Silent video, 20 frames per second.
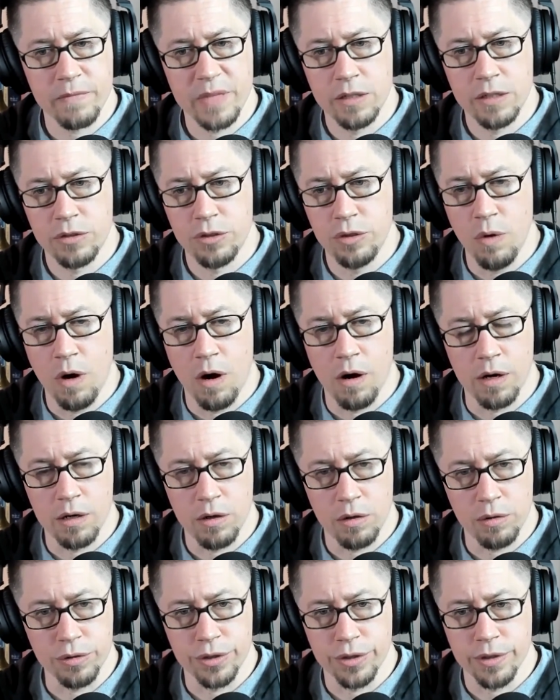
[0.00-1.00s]
to our
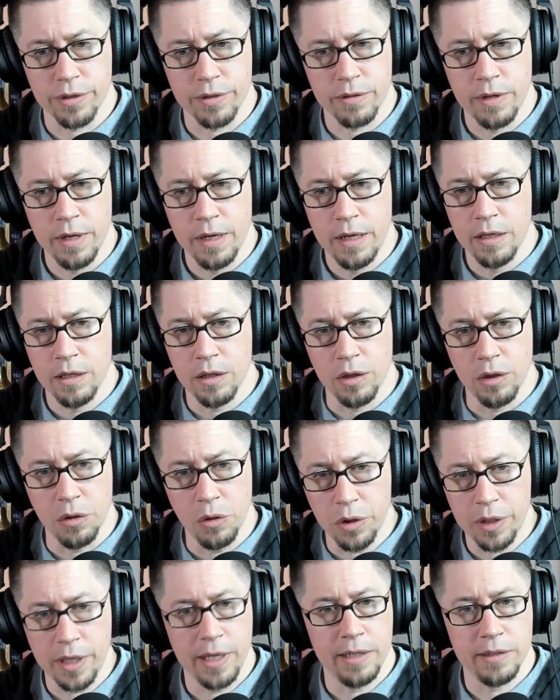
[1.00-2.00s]
culture
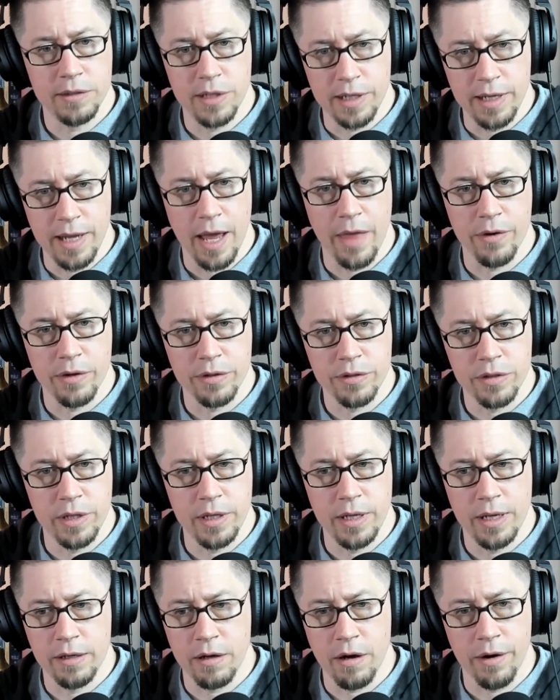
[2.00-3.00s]
looking together to the
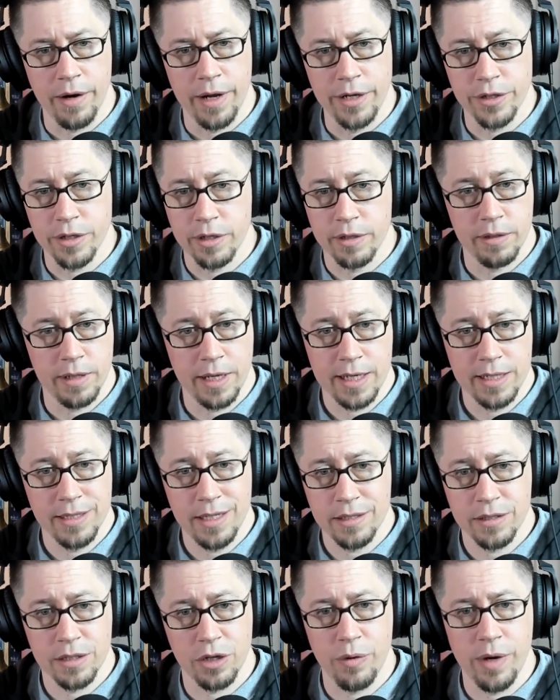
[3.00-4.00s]
incarnation. Like I said,
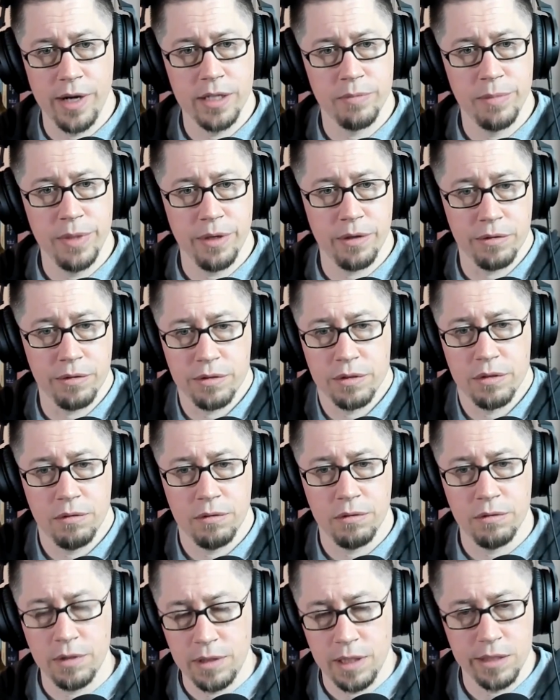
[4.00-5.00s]
it's the greatest miracle. So
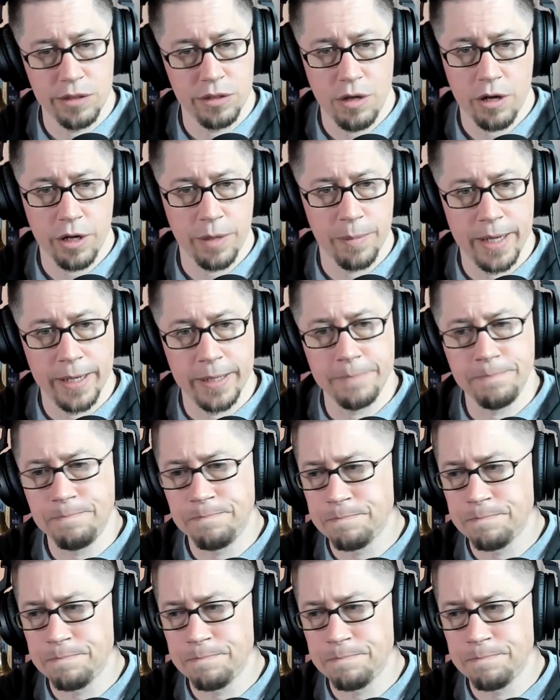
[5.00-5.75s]
let's talk about it.